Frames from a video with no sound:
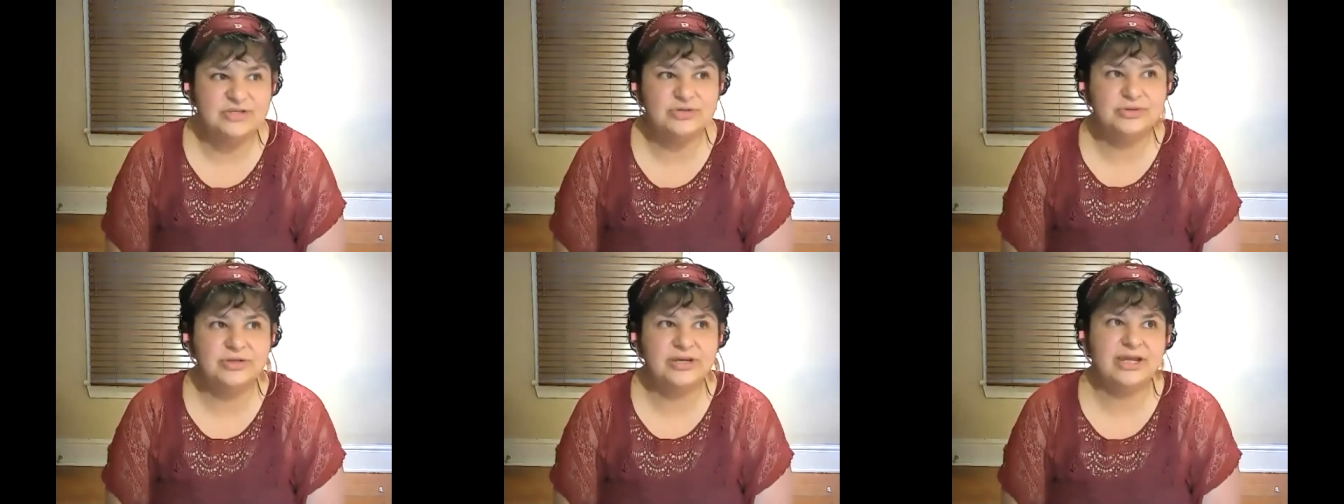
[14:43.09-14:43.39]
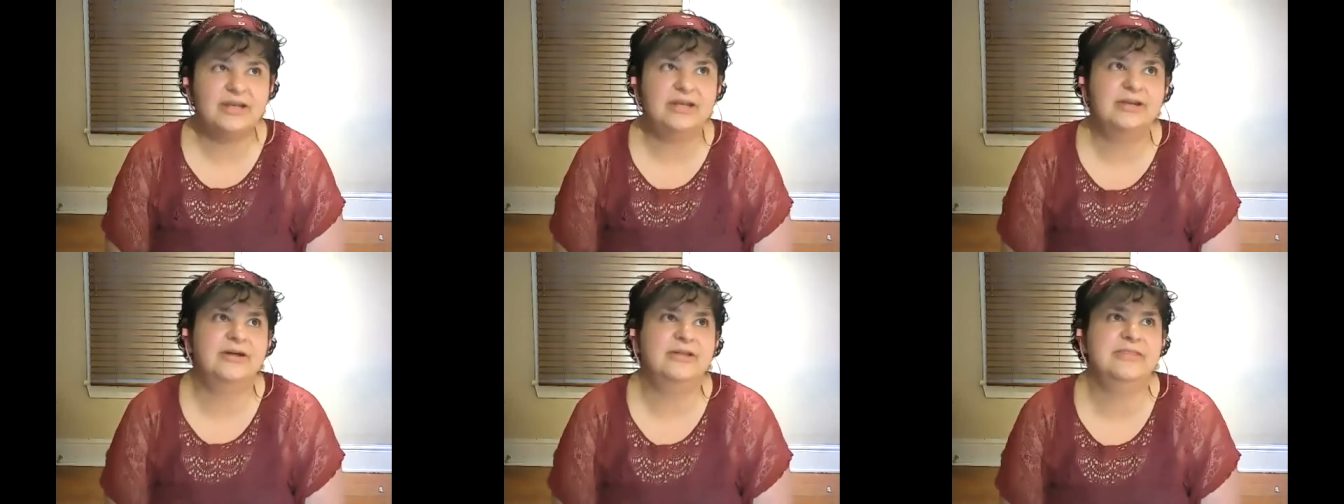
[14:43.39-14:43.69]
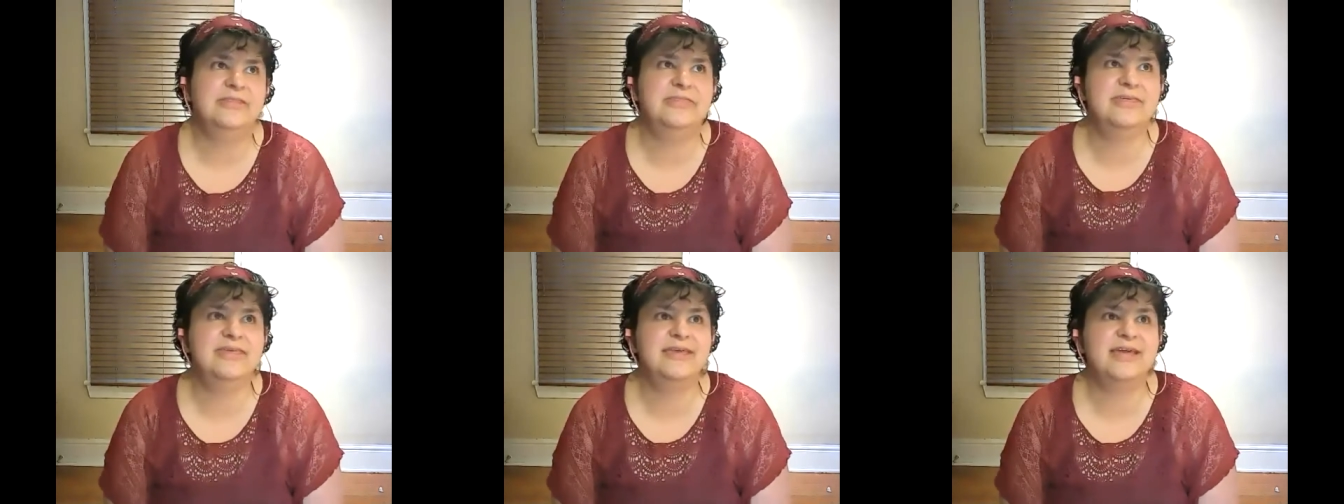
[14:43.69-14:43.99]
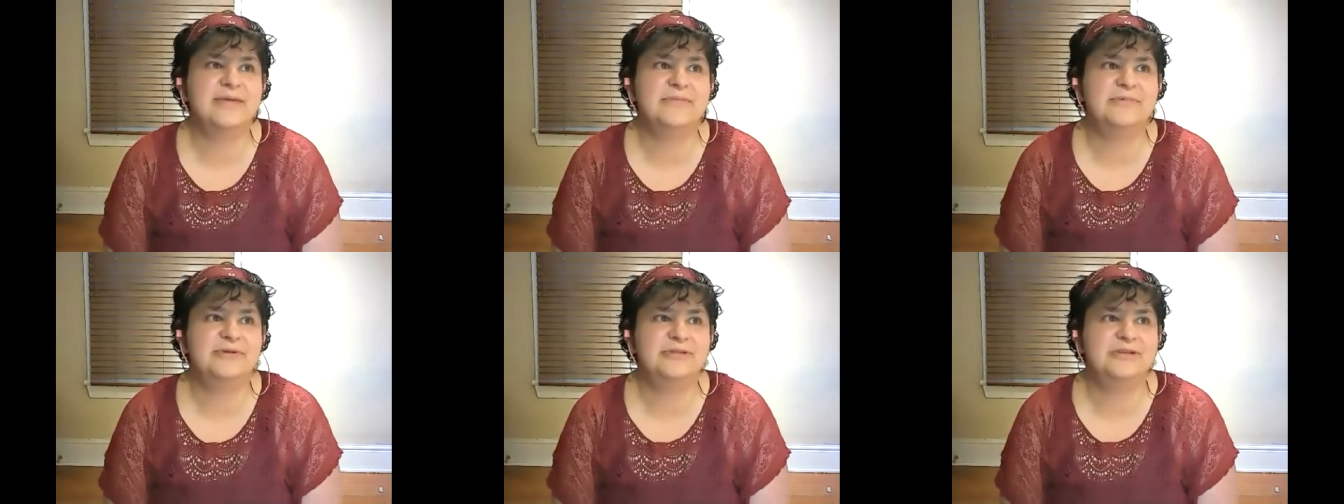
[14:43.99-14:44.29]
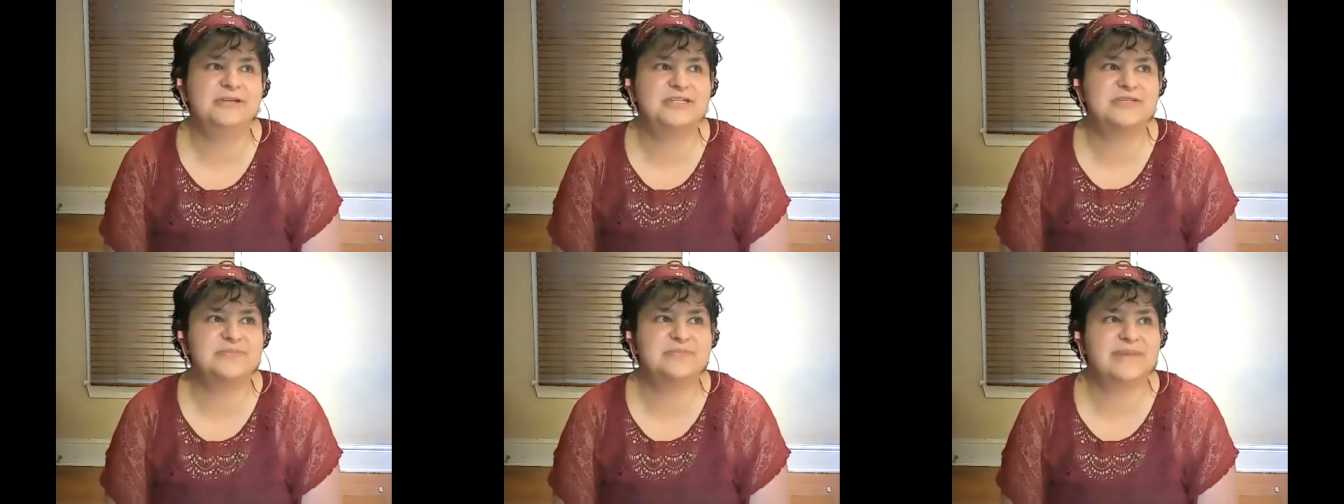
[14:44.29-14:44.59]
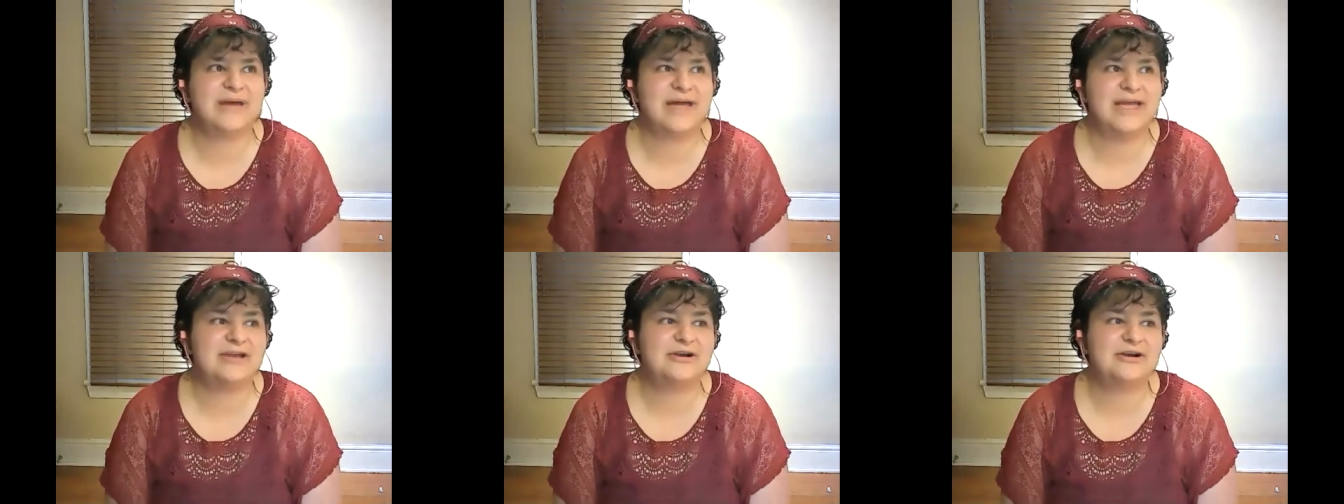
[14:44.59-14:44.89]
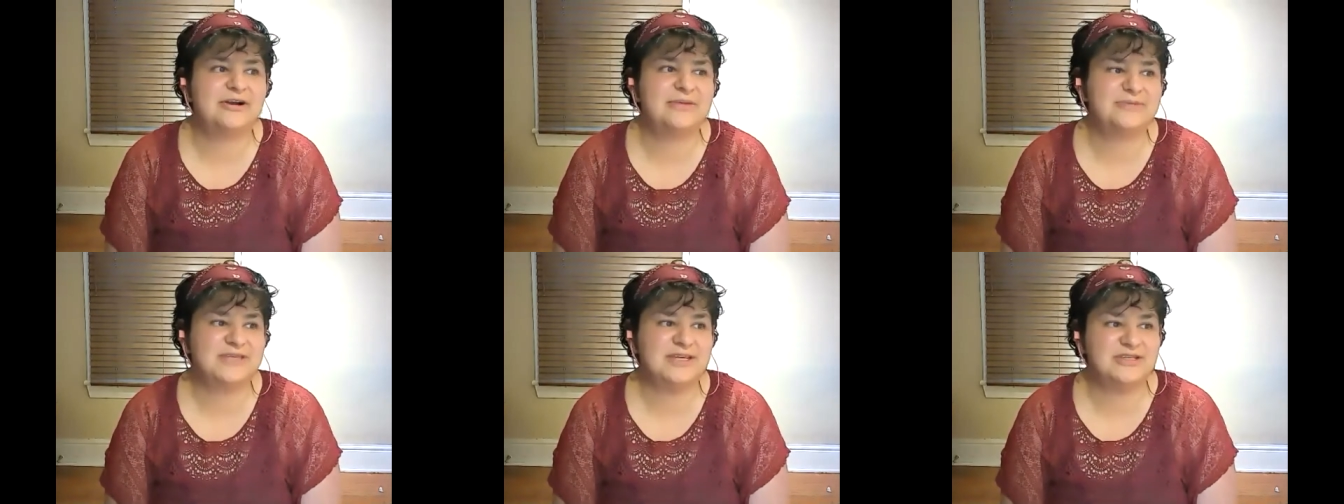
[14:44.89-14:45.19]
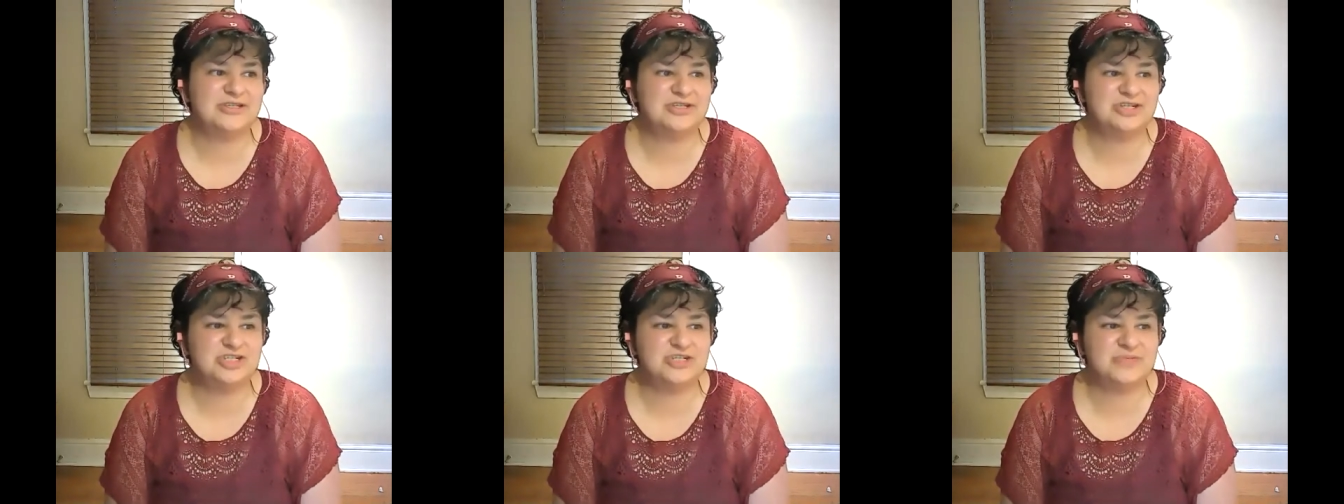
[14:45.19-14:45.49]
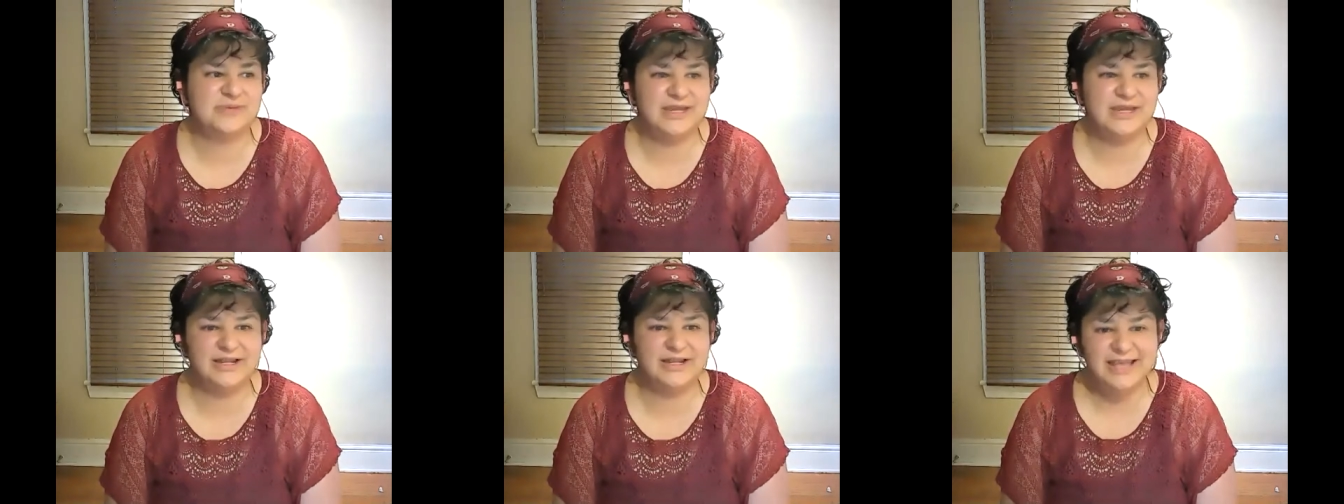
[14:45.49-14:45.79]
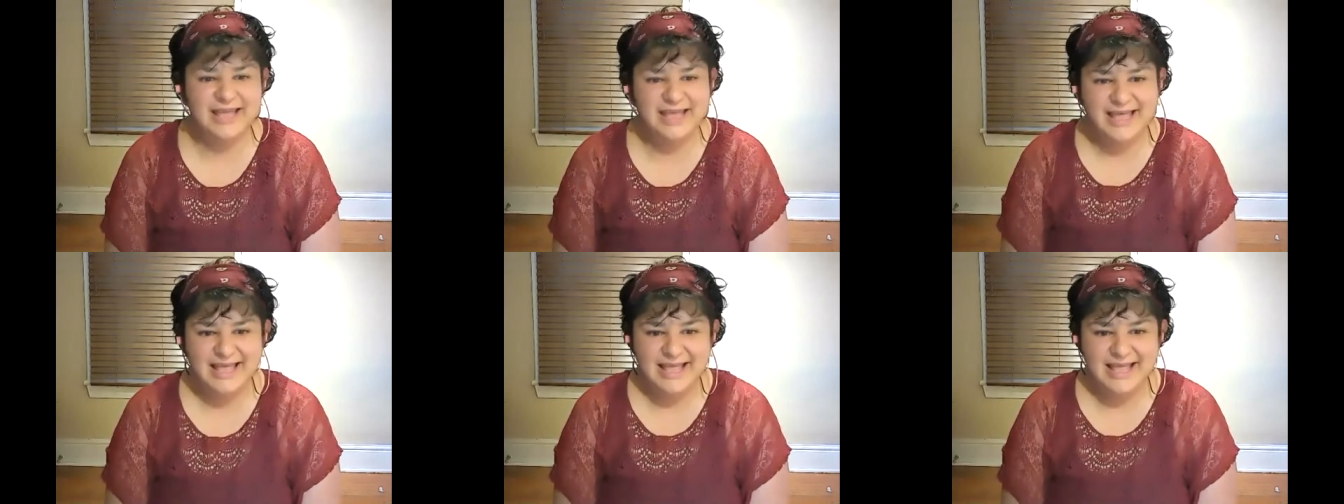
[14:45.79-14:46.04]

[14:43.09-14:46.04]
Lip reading: You cannot think about these microbes as just being